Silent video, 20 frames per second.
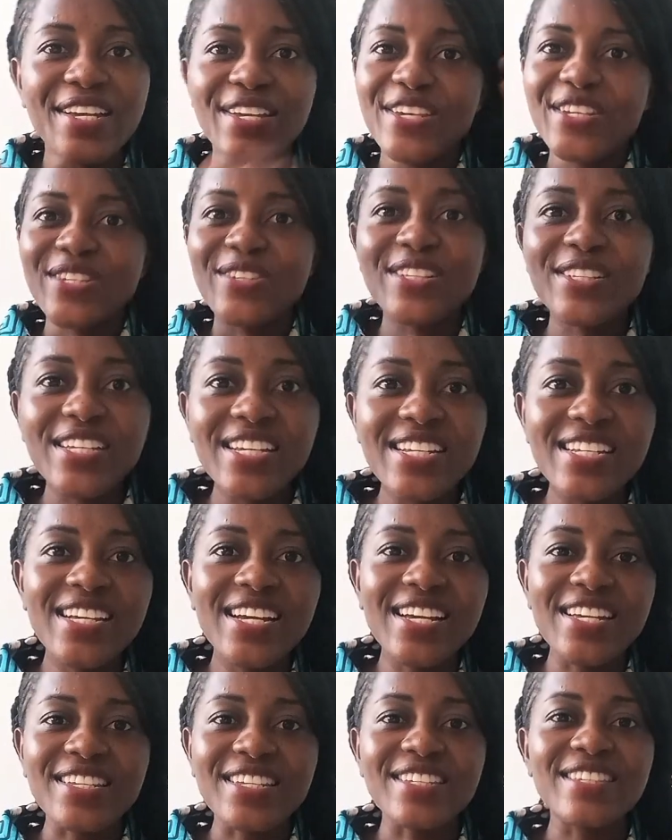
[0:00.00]
So
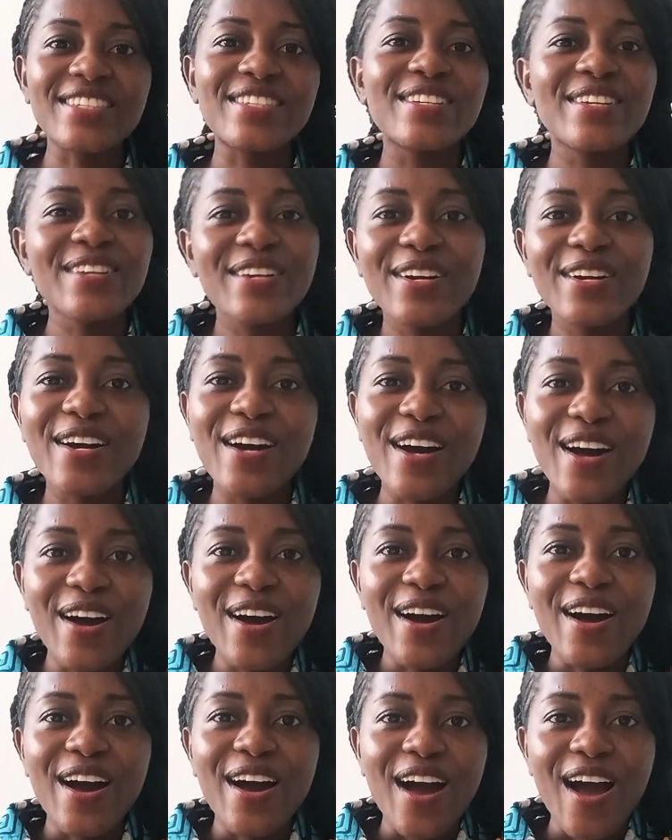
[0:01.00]
teachers,
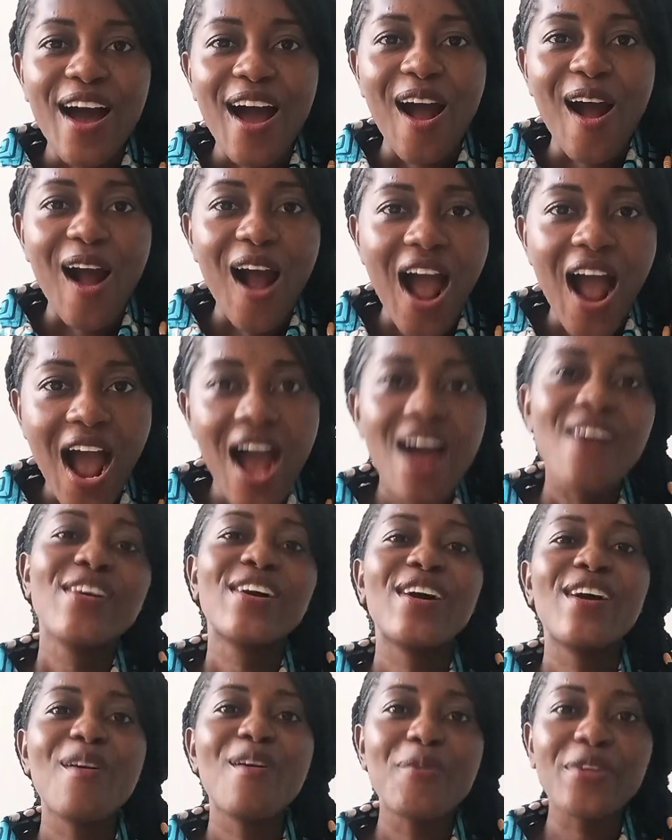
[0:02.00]
how
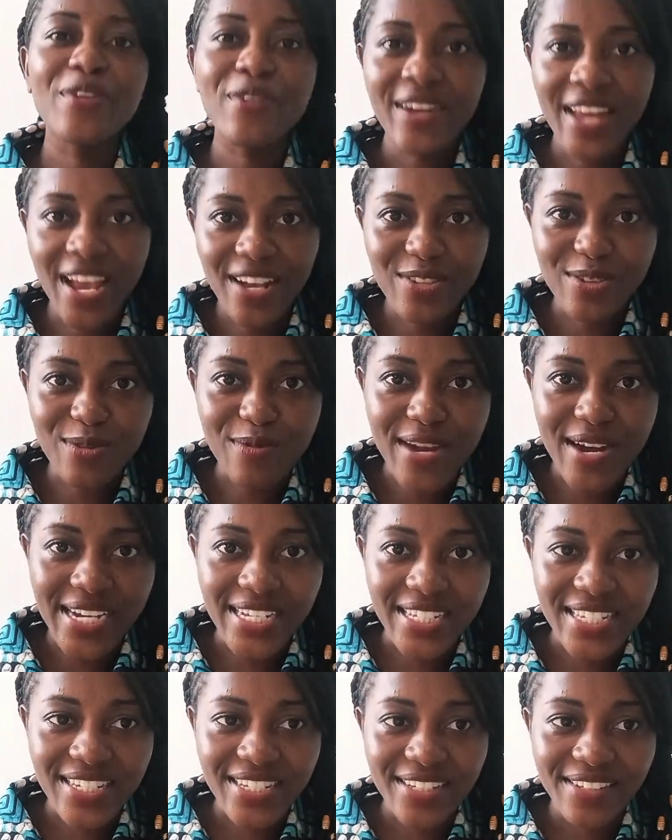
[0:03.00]
come we don't like to write?